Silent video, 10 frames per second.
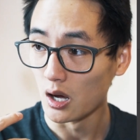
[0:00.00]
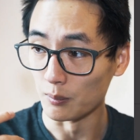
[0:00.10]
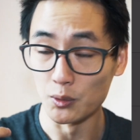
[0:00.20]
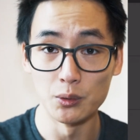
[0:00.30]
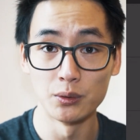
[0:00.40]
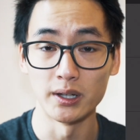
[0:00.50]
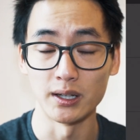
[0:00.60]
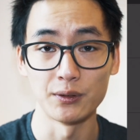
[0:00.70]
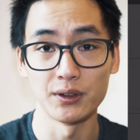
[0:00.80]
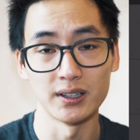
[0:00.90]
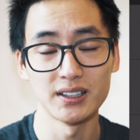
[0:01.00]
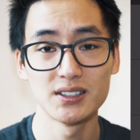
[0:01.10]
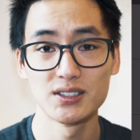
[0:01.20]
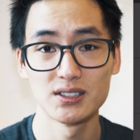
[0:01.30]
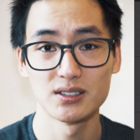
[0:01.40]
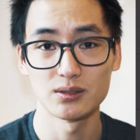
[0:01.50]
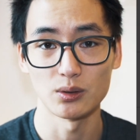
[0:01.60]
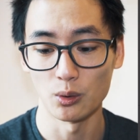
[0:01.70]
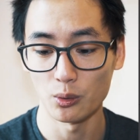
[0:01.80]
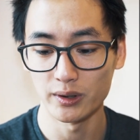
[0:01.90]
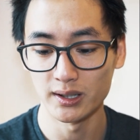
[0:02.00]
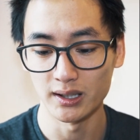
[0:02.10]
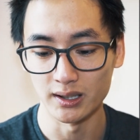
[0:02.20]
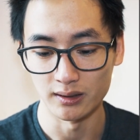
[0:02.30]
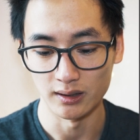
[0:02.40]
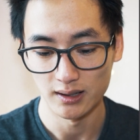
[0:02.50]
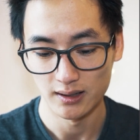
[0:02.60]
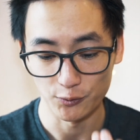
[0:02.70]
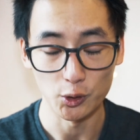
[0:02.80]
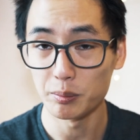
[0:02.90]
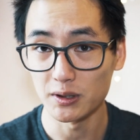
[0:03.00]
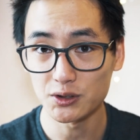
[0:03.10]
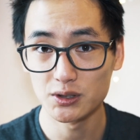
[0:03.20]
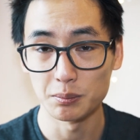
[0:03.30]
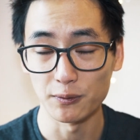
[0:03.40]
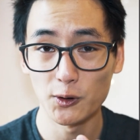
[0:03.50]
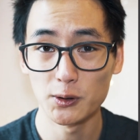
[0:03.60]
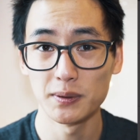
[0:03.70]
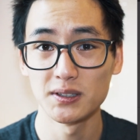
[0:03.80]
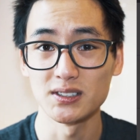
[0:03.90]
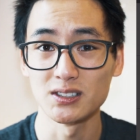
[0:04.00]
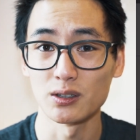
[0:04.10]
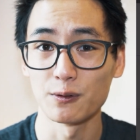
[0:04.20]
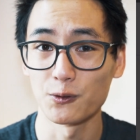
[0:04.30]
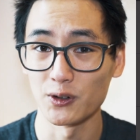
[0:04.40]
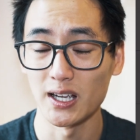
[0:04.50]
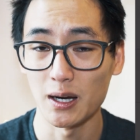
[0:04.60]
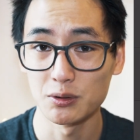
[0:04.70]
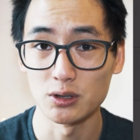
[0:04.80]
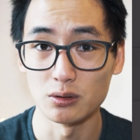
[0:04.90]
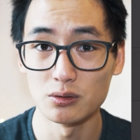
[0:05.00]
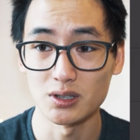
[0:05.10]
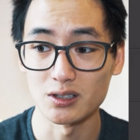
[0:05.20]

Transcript: Moon and everything, it's already in Photopills, but Photopills is not a free app to use.